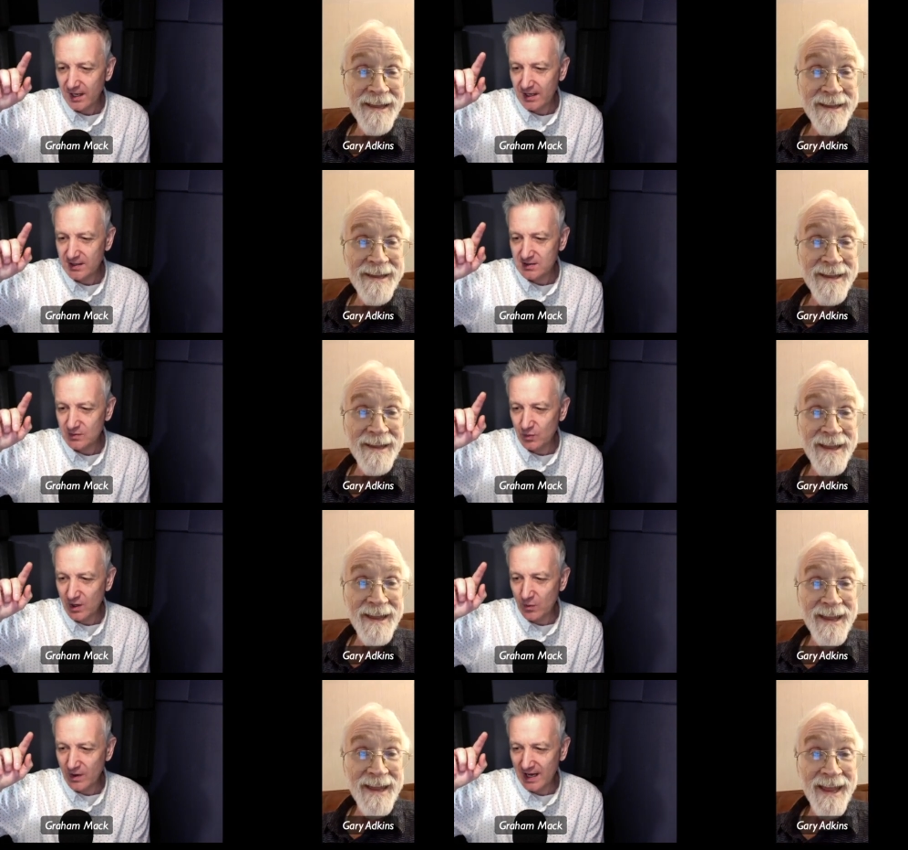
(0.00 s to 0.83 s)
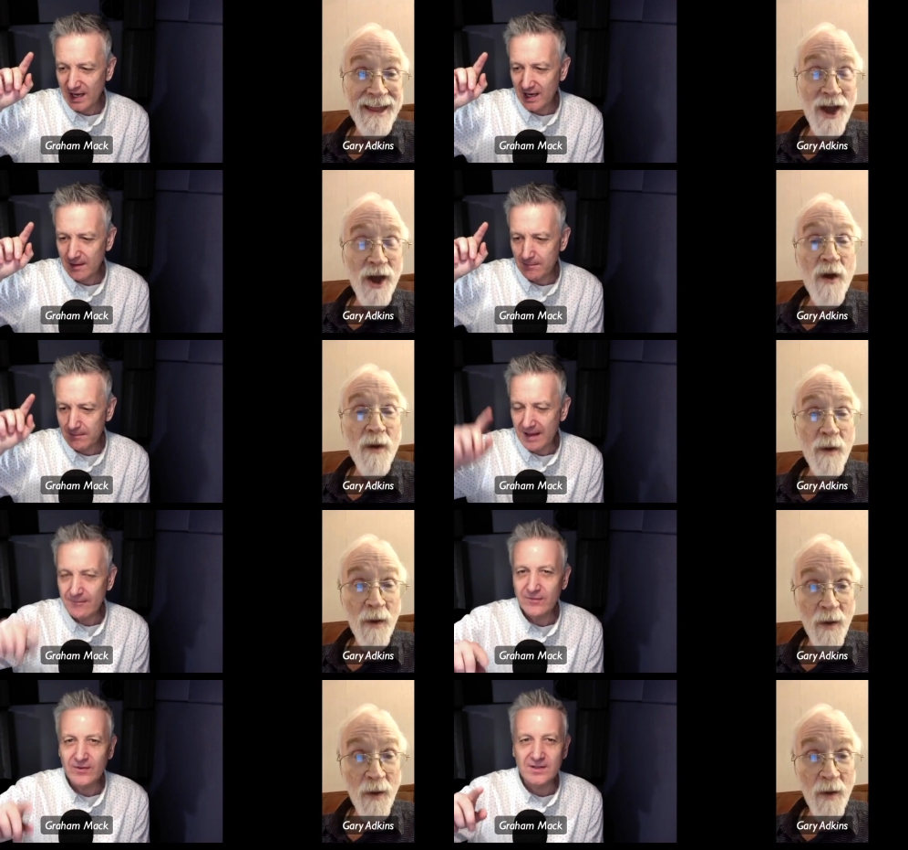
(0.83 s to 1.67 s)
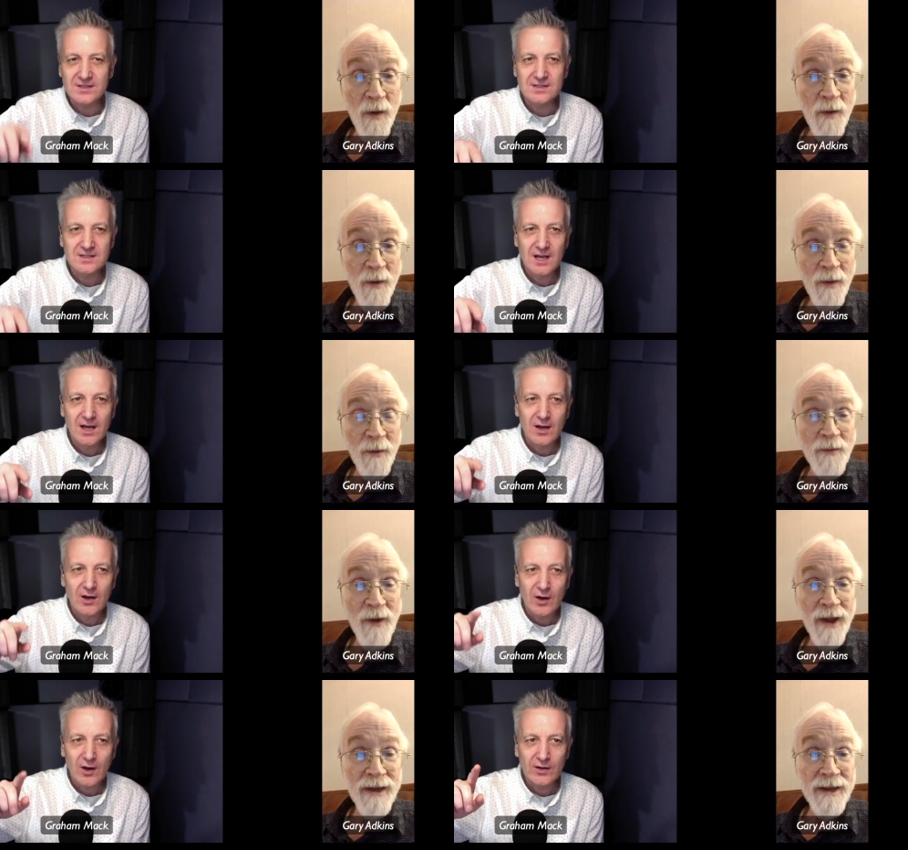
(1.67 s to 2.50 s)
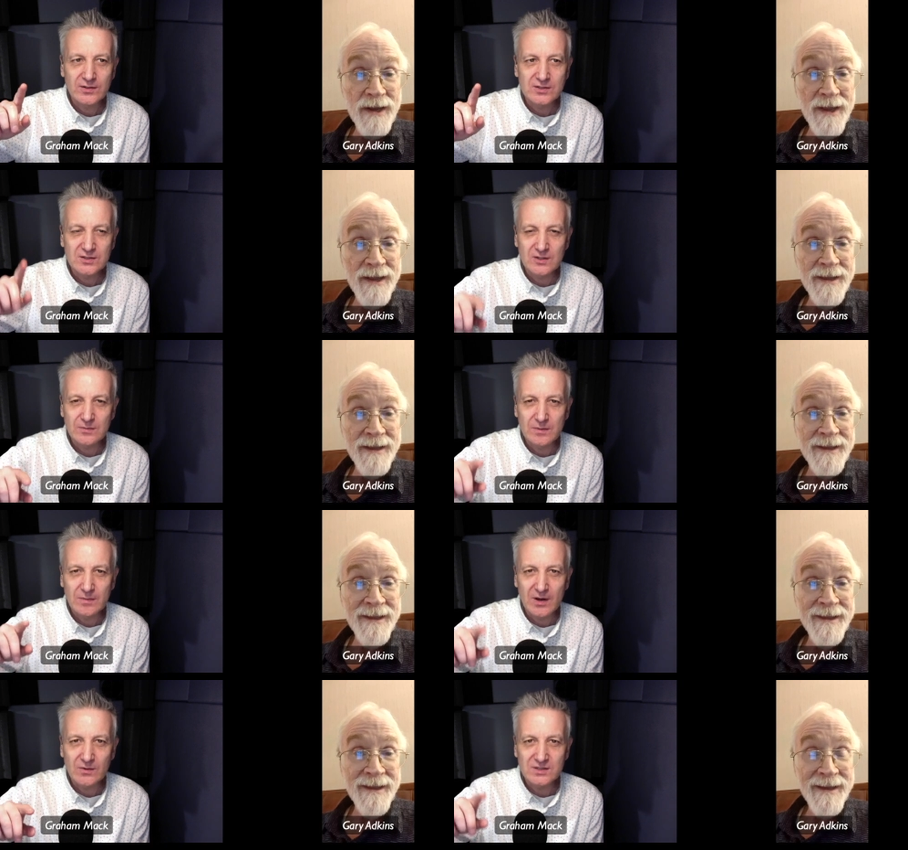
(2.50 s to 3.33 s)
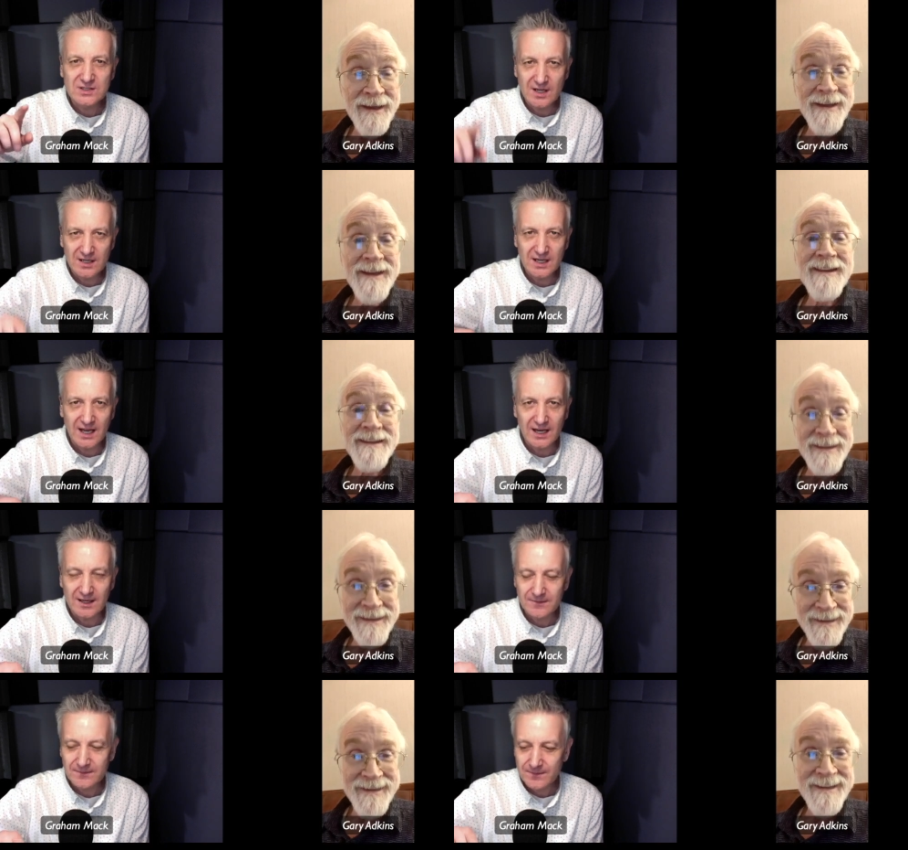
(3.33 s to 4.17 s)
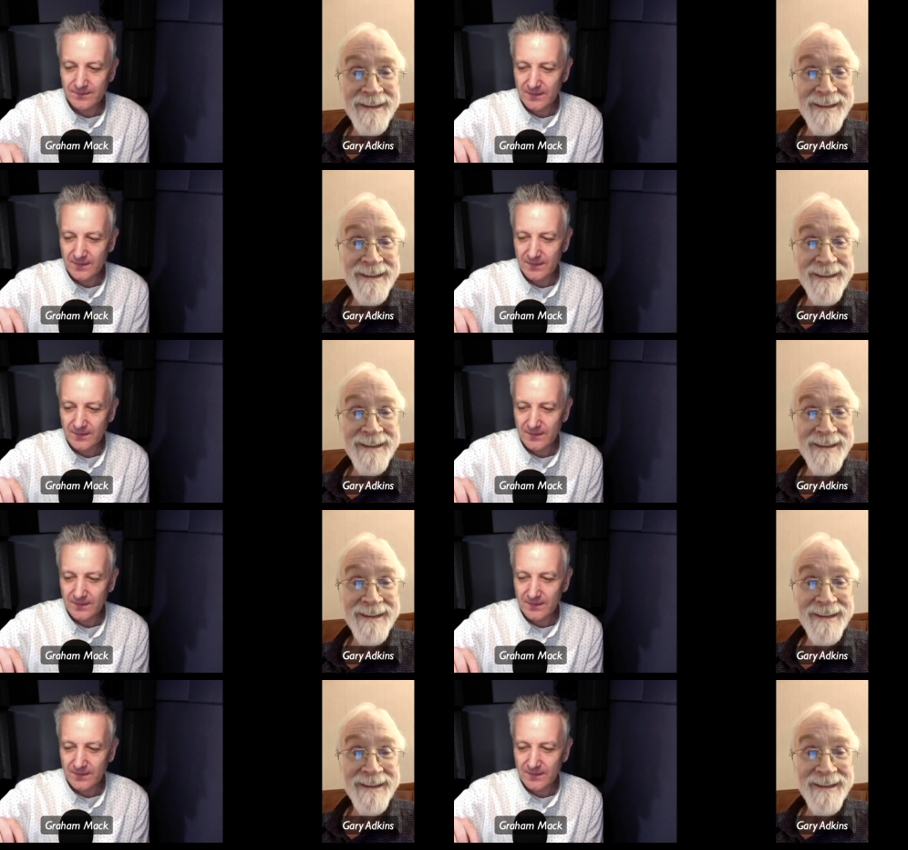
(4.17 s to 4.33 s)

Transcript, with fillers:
Speaker 1: is we were in Memphis on Super Bowl Sunday,